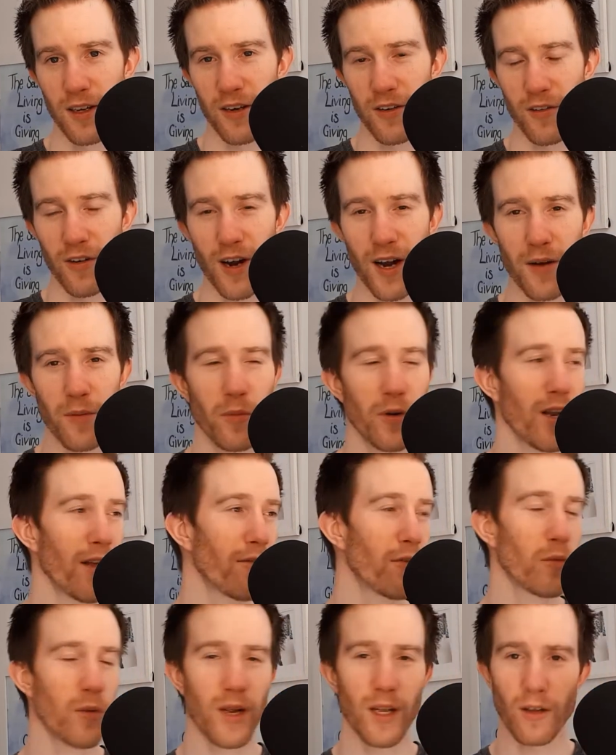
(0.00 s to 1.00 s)
Right?
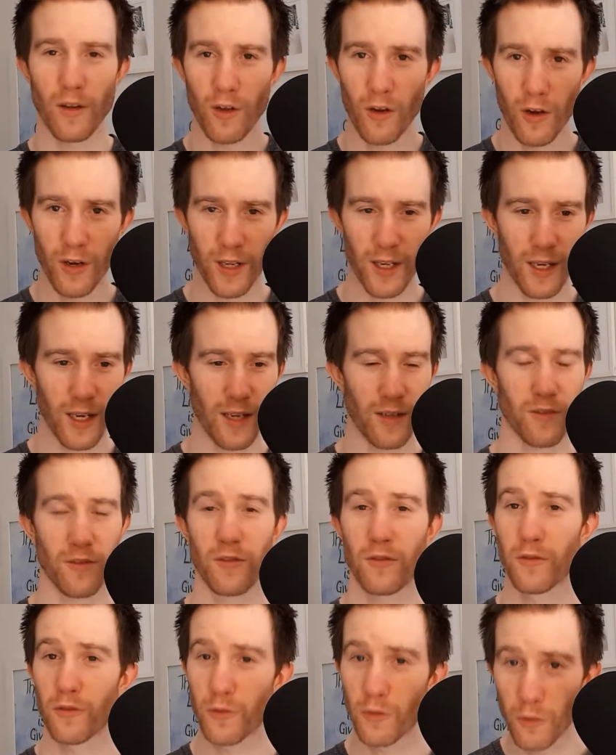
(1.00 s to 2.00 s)
Whenever we're learning in
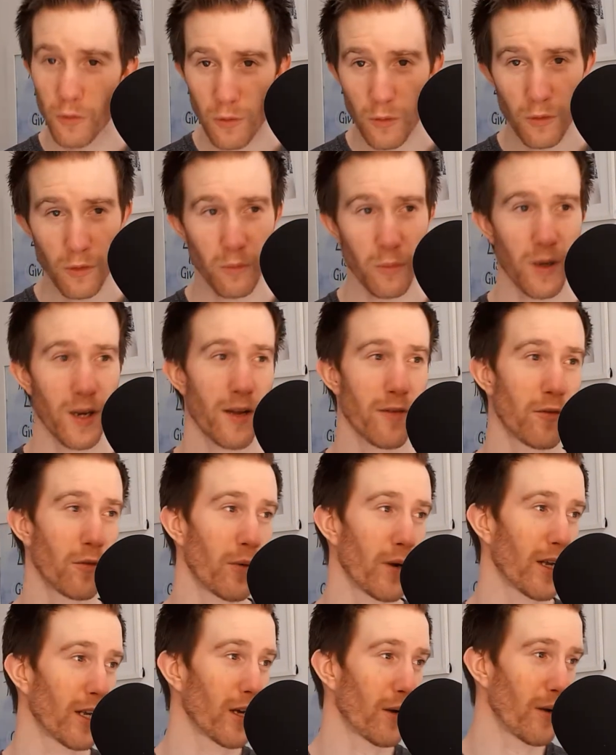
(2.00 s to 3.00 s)
school, whenever
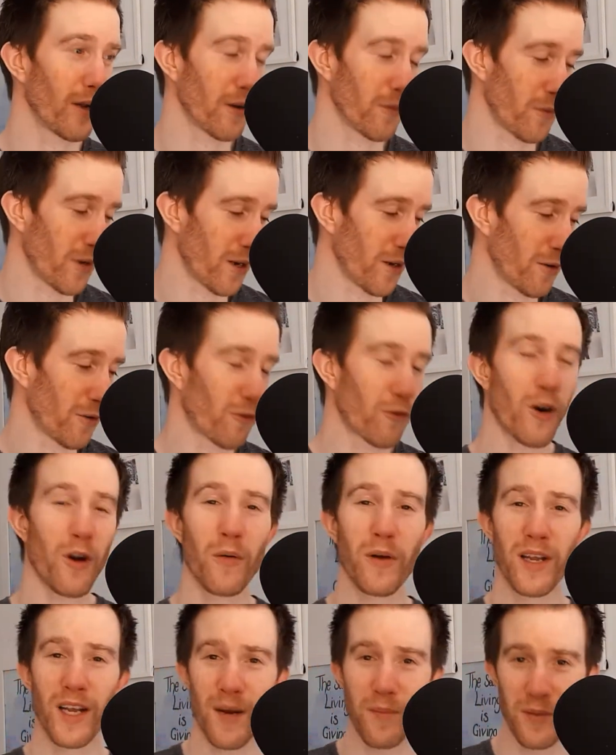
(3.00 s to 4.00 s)
we're
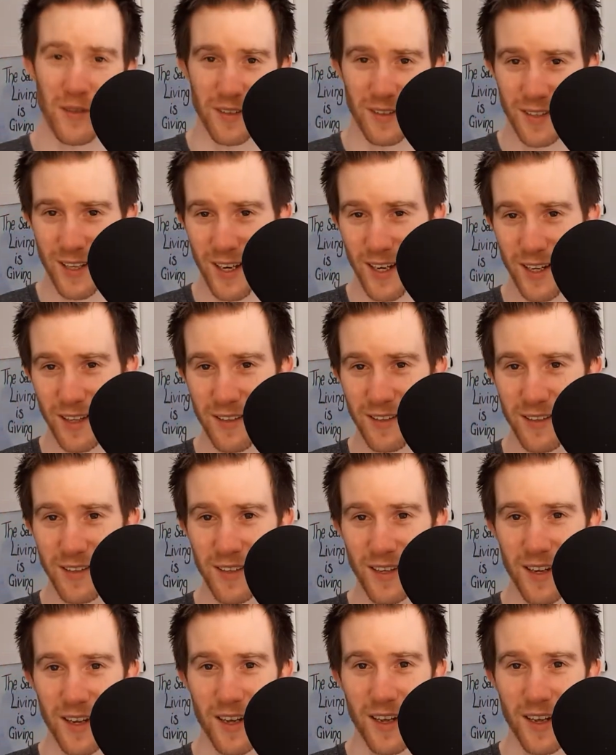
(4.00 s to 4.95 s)
growing up as kids,